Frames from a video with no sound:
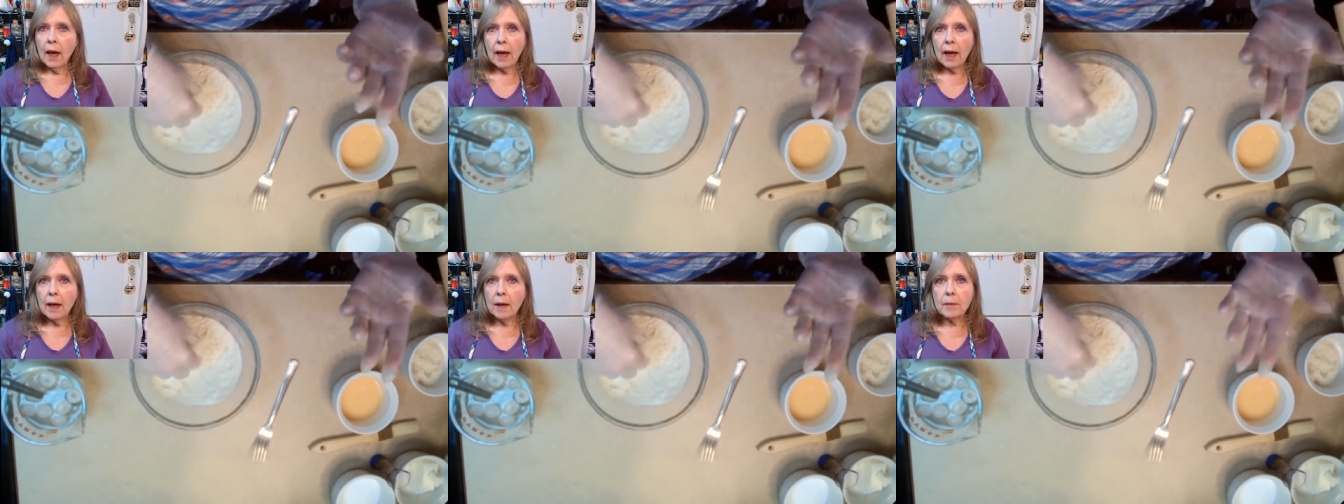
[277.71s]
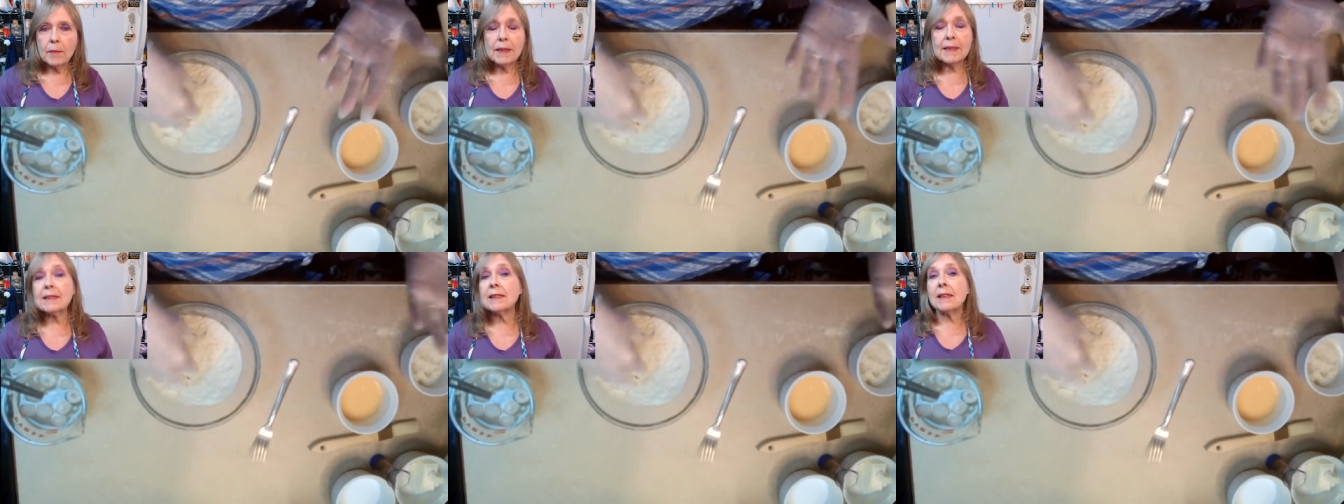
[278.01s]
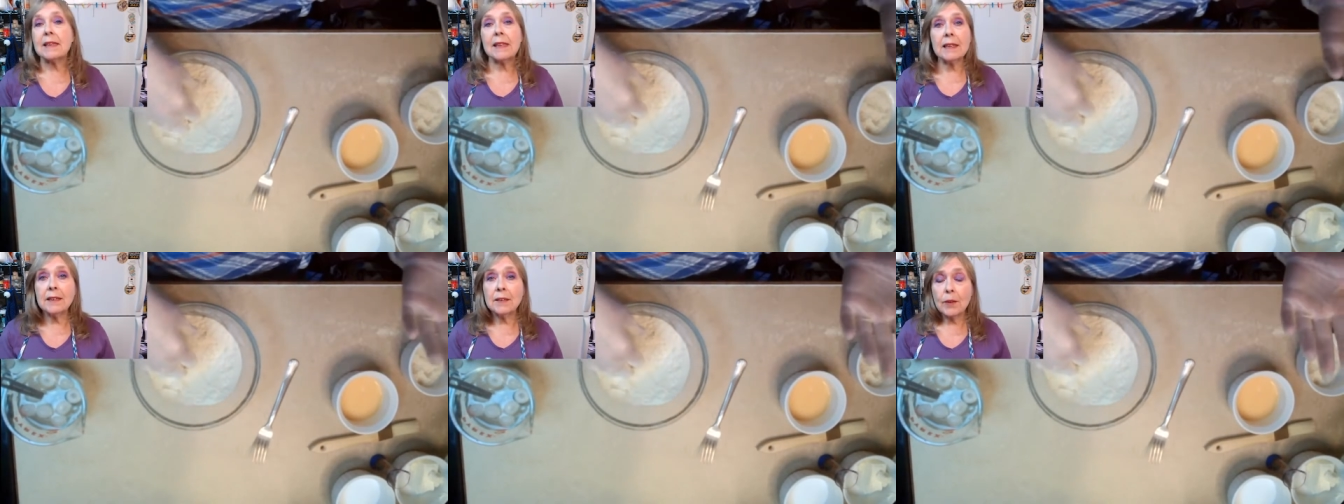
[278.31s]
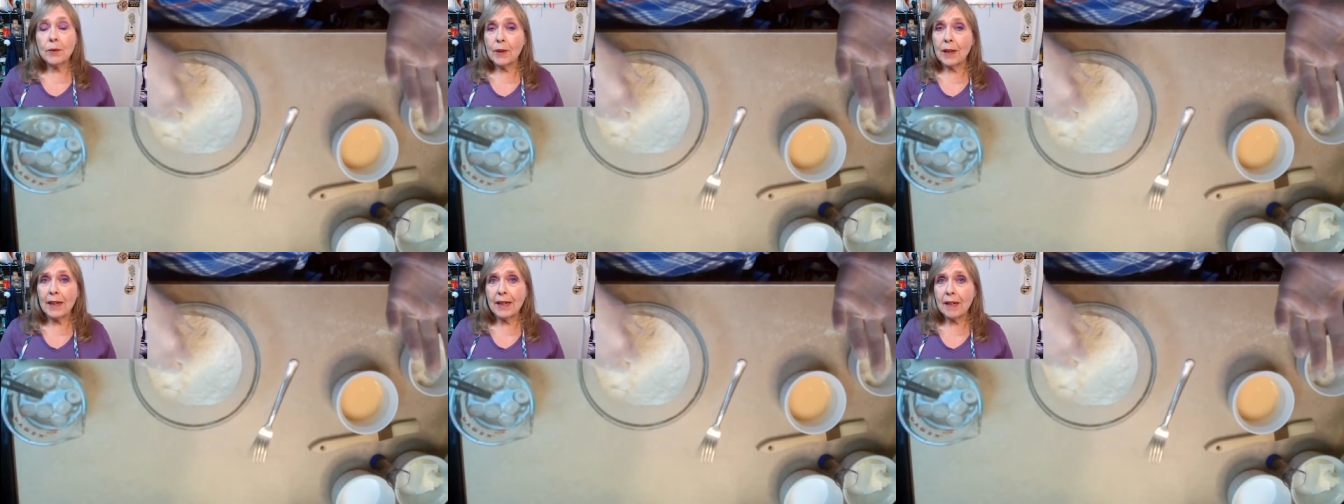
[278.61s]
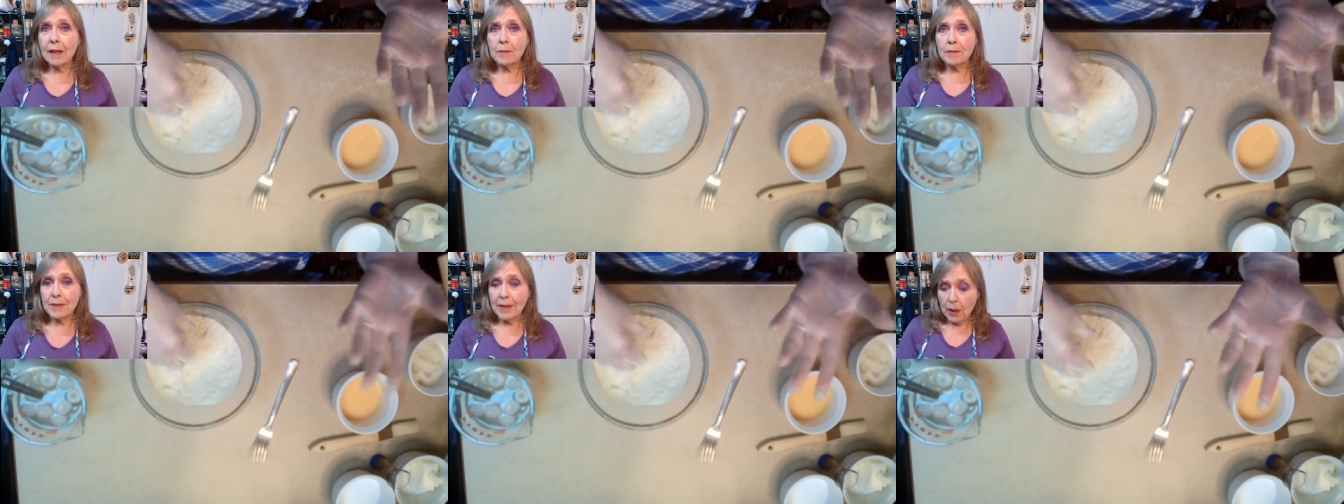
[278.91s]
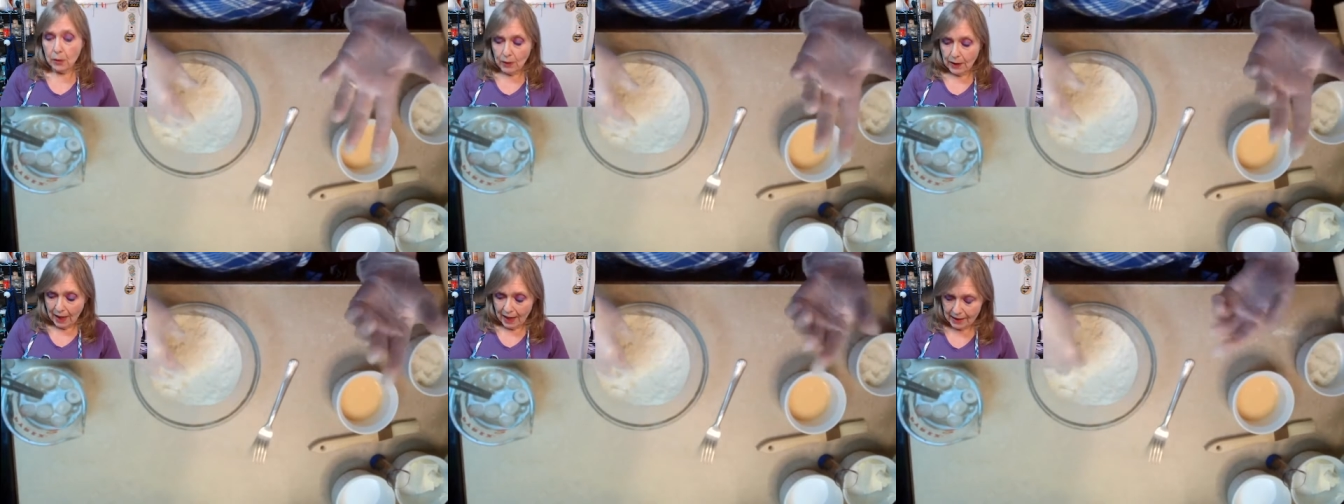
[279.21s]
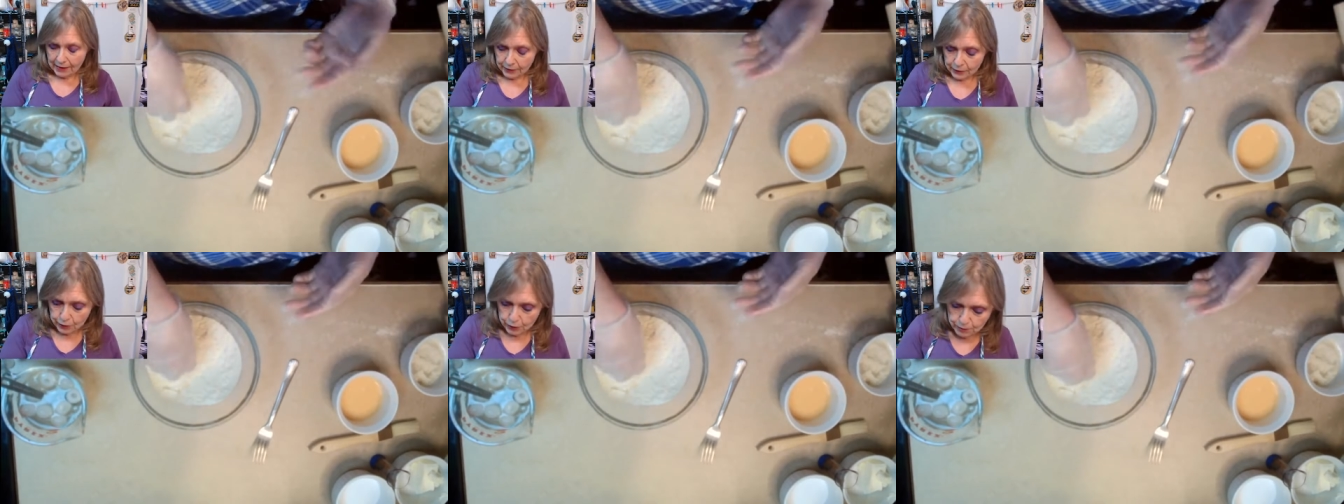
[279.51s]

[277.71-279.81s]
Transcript: um, it still only comes out at